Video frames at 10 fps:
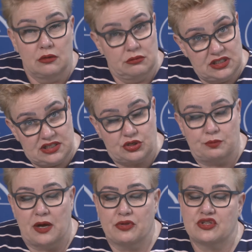This is
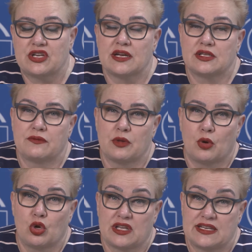about the size of the
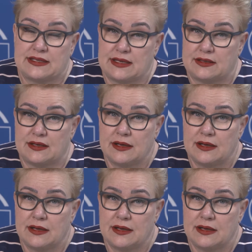Baltic Sea,